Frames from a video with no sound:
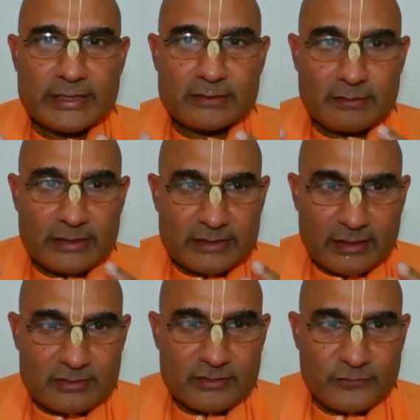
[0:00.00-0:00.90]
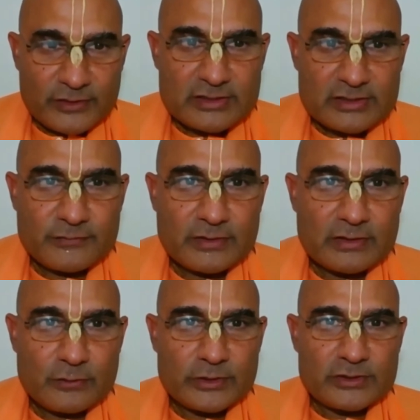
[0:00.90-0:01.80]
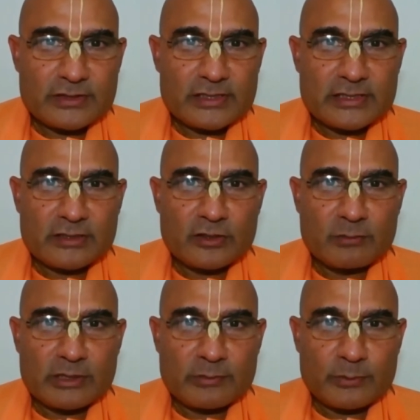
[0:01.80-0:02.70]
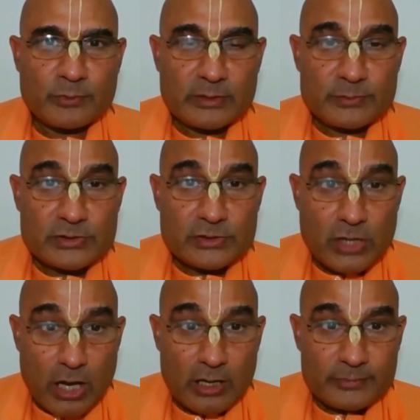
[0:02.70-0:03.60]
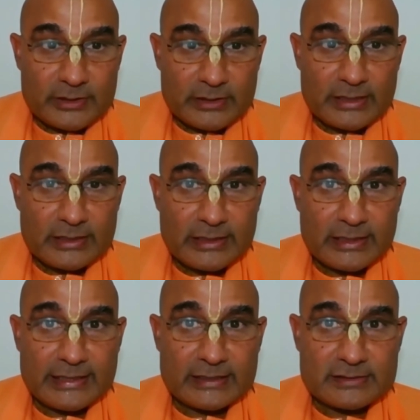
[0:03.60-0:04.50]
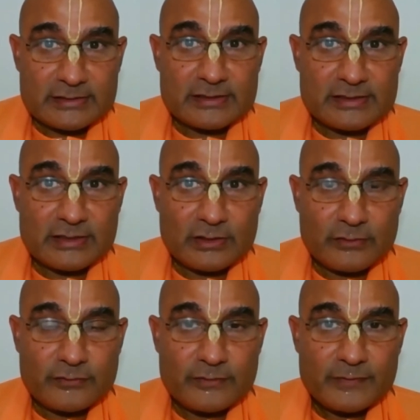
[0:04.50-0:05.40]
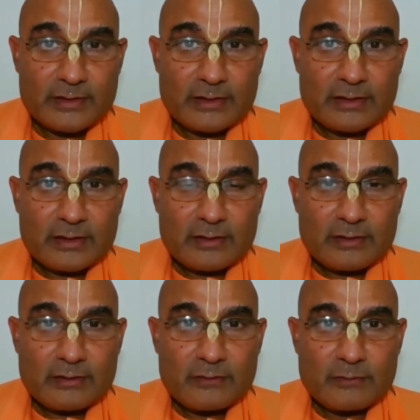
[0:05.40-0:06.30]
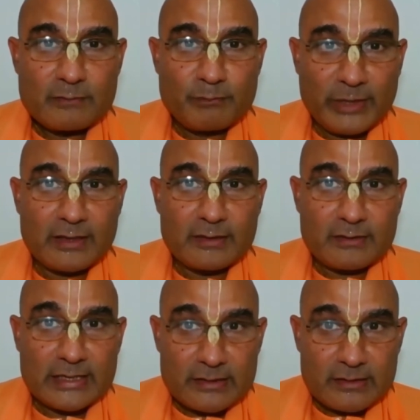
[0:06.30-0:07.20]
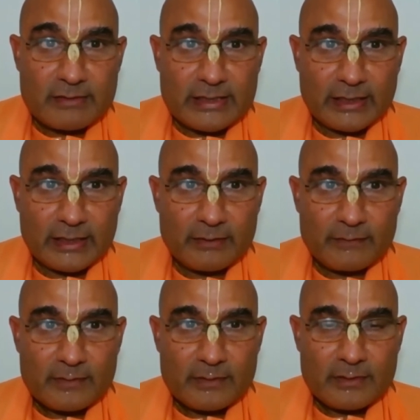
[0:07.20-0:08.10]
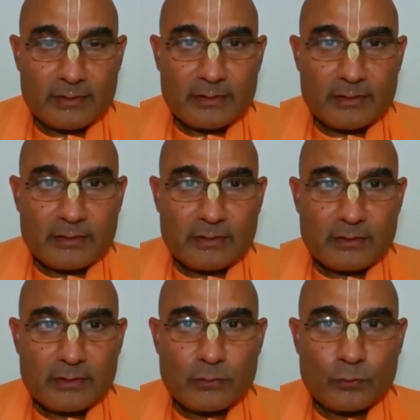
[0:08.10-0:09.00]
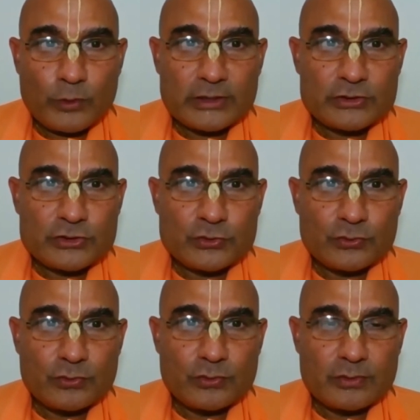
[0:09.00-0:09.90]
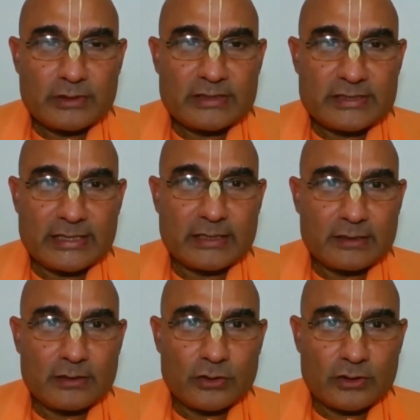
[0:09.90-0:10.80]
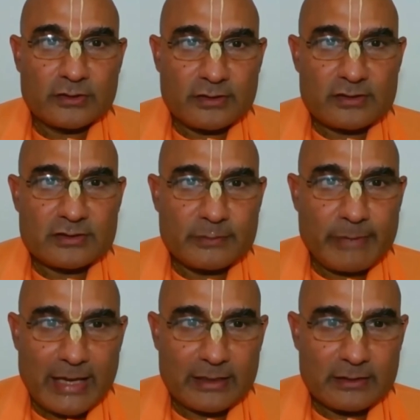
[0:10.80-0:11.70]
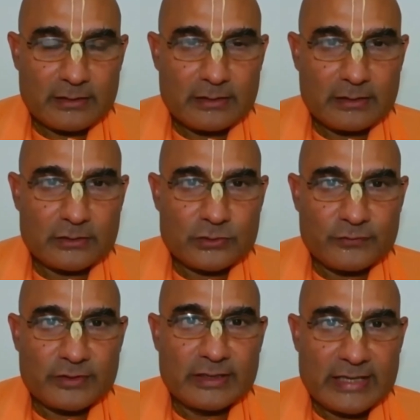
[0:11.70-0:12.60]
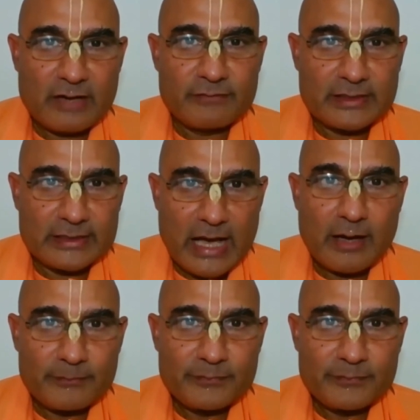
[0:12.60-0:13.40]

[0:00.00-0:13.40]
the Rath Yatra festival, when Sri Chaitanya Mahaprabhu absorbed in the ecstasy of being Radharani, wants to take Lord Krishna back to Vrindavan Dham.